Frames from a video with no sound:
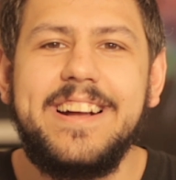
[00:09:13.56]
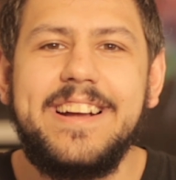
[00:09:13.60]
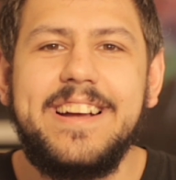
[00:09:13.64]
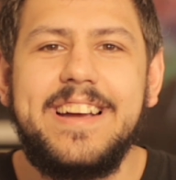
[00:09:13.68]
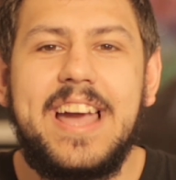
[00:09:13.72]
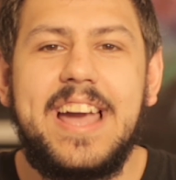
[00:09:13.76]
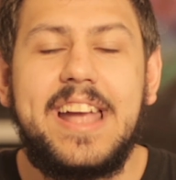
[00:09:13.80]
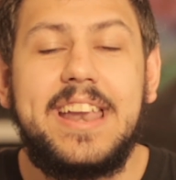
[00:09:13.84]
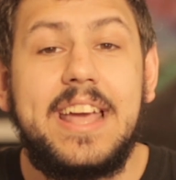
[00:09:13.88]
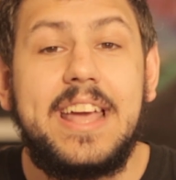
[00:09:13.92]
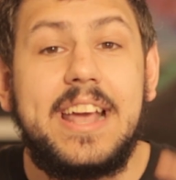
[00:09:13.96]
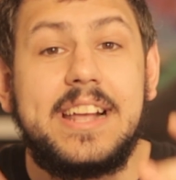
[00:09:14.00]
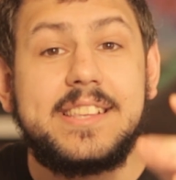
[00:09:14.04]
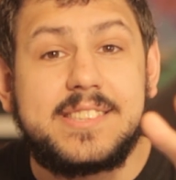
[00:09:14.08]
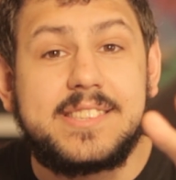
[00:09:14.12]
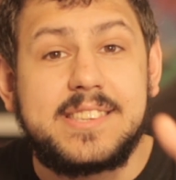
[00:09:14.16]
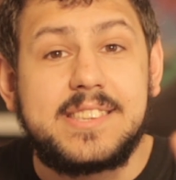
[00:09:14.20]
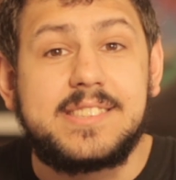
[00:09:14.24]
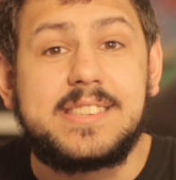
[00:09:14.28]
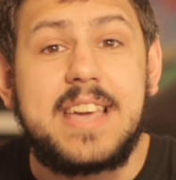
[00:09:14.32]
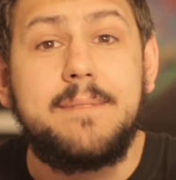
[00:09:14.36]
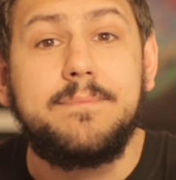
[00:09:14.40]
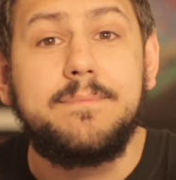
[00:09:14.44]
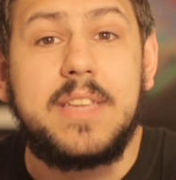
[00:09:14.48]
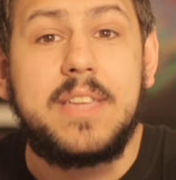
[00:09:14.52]
it's the
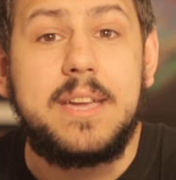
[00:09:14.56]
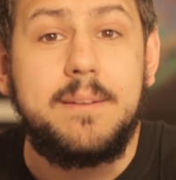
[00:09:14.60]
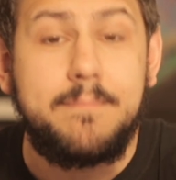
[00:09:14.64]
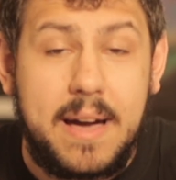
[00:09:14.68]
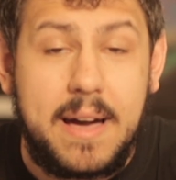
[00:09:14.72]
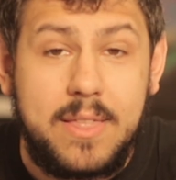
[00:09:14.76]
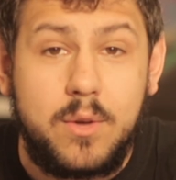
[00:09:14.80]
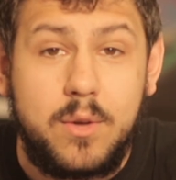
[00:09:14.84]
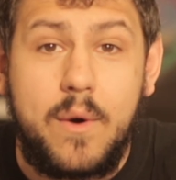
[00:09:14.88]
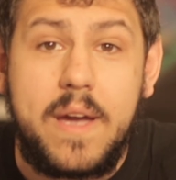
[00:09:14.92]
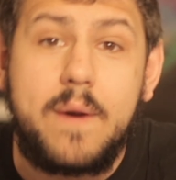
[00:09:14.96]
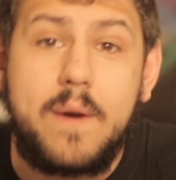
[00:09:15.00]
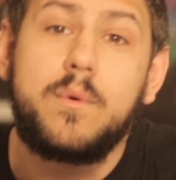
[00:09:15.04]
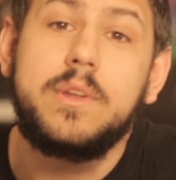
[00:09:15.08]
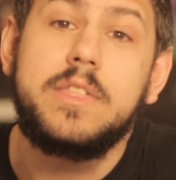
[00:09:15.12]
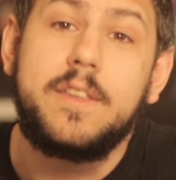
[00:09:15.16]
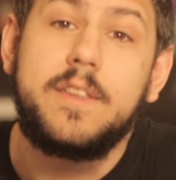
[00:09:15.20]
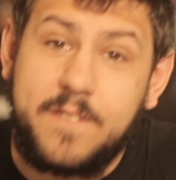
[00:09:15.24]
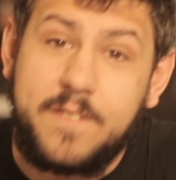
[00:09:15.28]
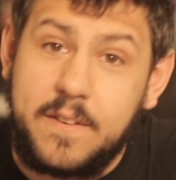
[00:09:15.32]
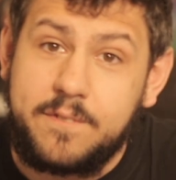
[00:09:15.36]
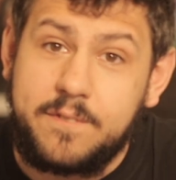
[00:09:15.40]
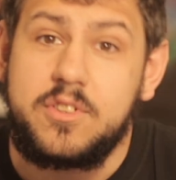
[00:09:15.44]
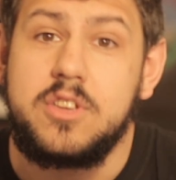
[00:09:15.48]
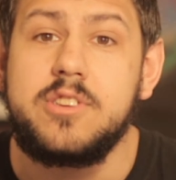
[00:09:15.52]
same thing, by the way, with the
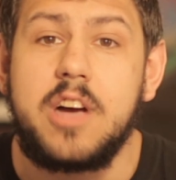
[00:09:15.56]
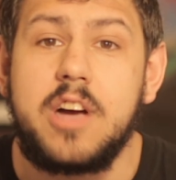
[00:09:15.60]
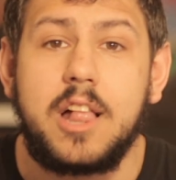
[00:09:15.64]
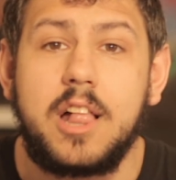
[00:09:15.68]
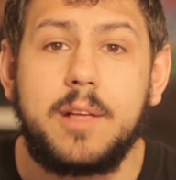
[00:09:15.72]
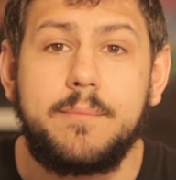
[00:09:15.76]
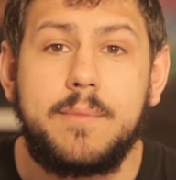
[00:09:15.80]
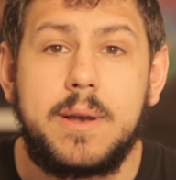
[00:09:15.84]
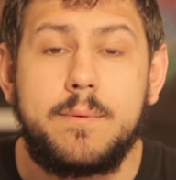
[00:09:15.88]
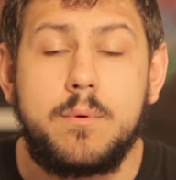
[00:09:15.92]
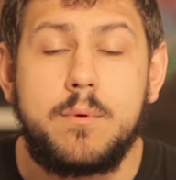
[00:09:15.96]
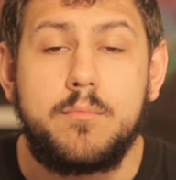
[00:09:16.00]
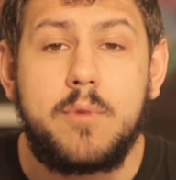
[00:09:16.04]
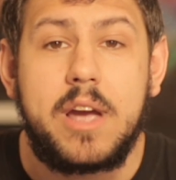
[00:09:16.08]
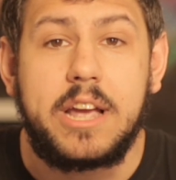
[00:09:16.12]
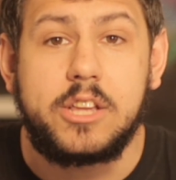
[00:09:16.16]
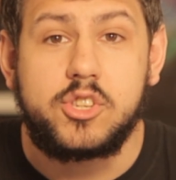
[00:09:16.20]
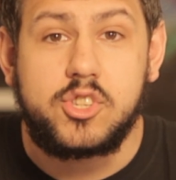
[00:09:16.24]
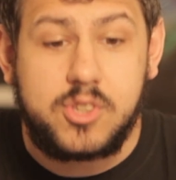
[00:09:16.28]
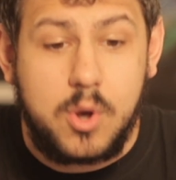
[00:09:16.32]
$15 minimum wage.